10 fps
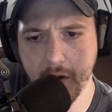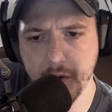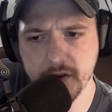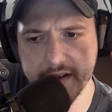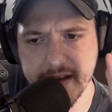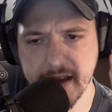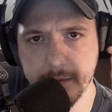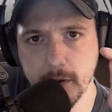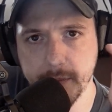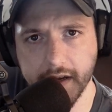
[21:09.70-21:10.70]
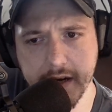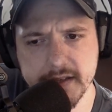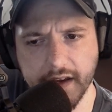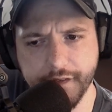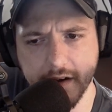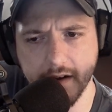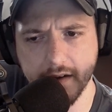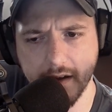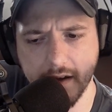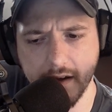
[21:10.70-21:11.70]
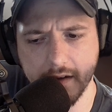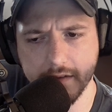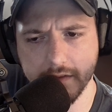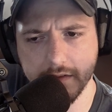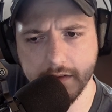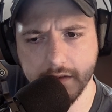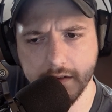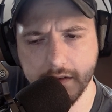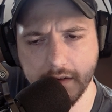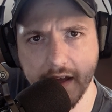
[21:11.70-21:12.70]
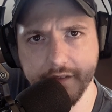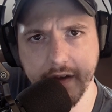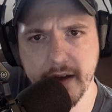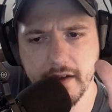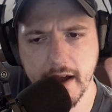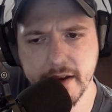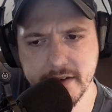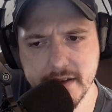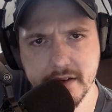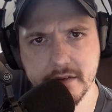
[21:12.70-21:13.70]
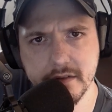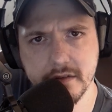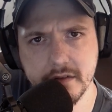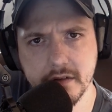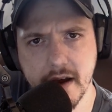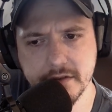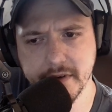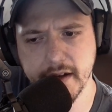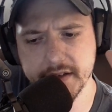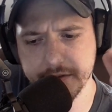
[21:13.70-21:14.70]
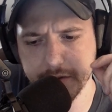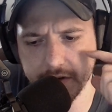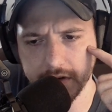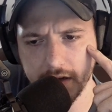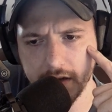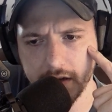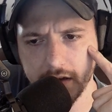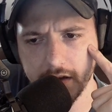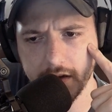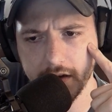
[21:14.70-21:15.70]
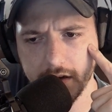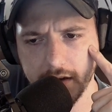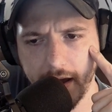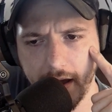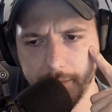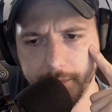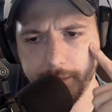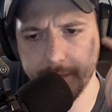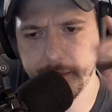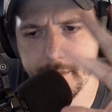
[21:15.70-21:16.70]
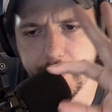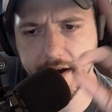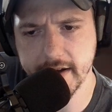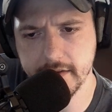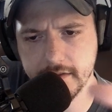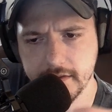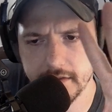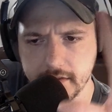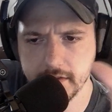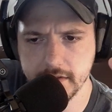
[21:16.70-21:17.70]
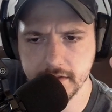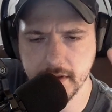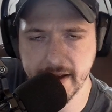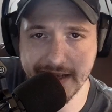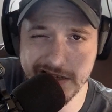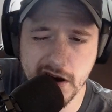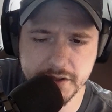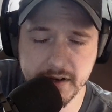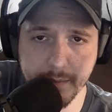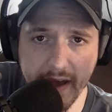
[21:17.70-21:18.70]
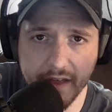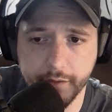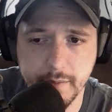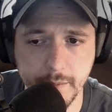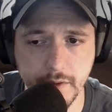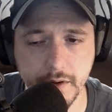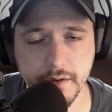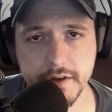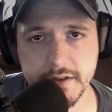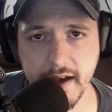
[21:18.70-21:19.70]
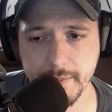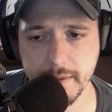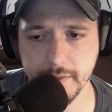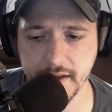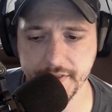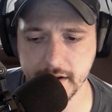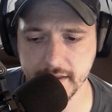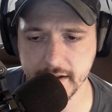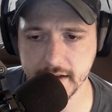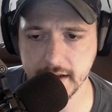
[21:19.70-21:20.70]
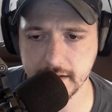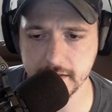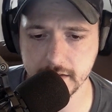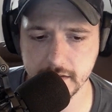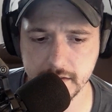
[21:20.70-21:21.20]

only attainable because I felt uh, I, I, I didn't graduate high school, uh, but like it's an alternate path for people. There's a lot of people out there that need